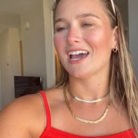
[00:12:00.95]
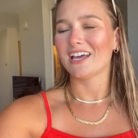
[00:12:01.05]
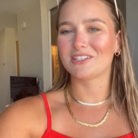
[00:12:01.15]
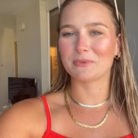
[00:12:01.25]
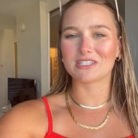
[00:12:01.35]

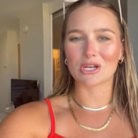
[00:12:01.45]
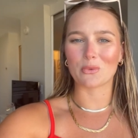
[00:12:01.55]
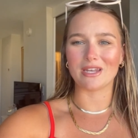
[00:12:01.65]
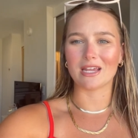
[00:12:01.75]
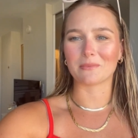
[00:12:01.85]
it's been so
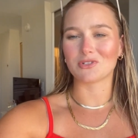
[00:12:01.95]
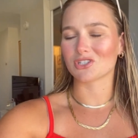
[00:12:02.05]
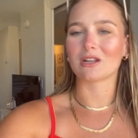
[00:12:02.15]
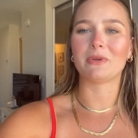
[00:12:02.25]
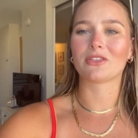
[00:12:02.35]
windy. I'm
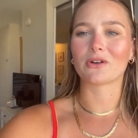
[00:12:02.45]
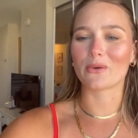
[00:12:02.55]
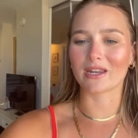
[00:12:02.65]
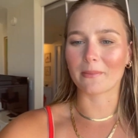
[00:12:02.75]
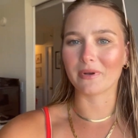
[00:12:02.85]
just gonna be
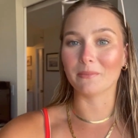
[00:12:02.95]
throwing it up in